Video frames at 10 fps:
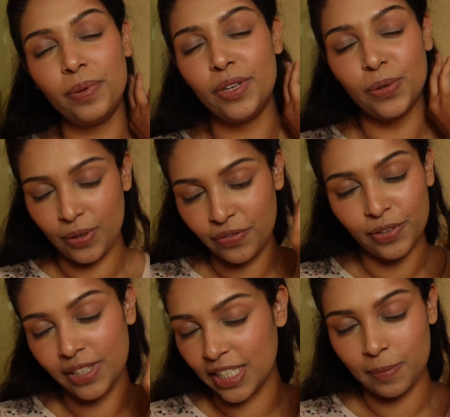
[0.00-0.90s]

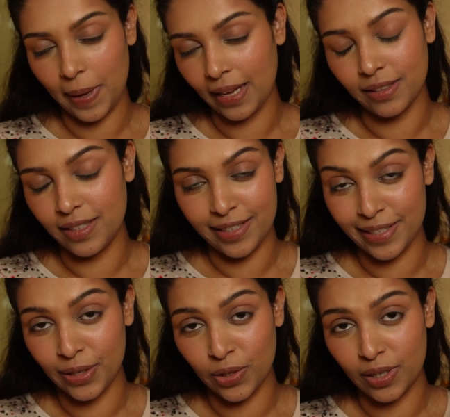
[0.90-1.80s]
beautiful the
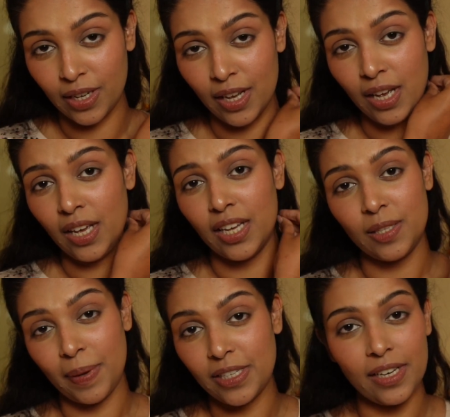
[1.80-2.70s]
speckles look,
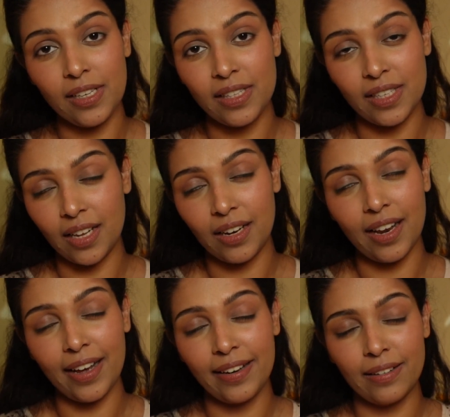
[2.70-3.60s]
especially in
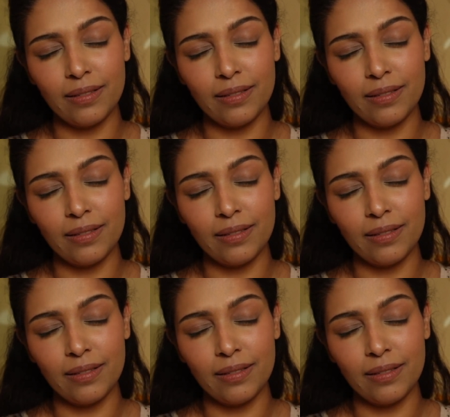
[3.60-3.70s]
sunlight.